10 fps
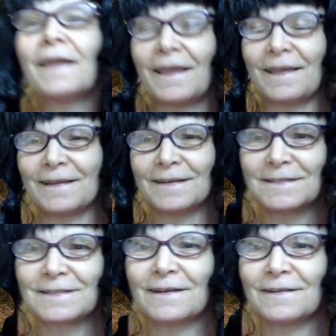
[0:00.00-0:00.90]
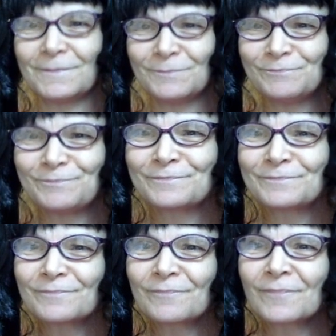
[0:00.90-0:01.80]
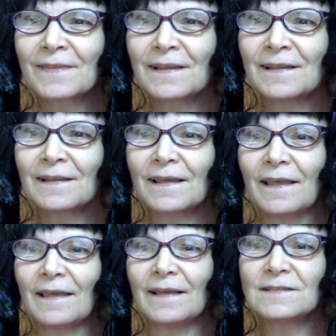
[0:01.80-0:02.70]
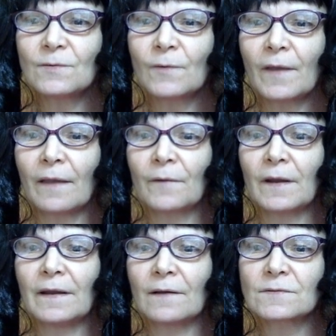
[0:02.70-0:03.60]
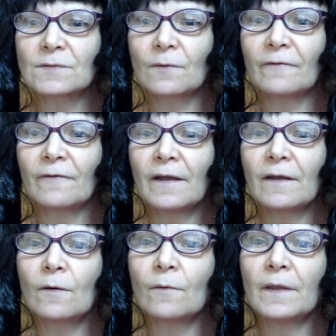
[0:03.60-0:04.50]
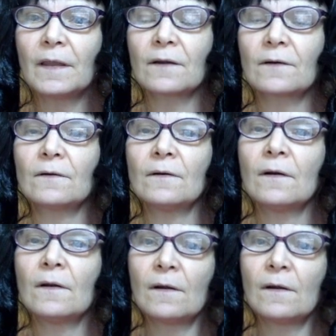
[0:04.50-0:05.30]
And okay, it's okay right now. So if I go here